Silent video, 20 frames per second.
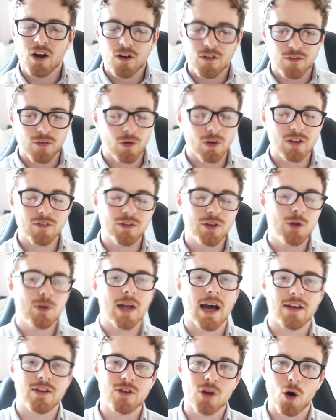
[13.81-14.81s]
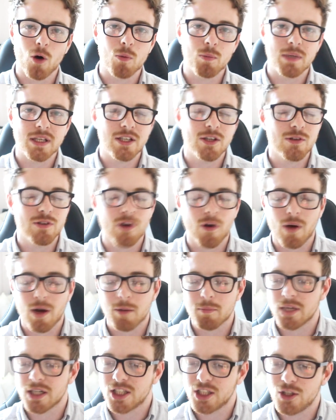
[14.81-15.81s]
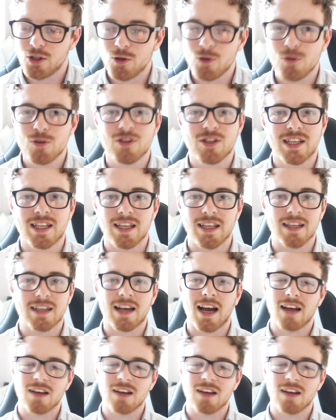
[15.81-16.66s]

for all of you that know me, you know I'm a huge geek.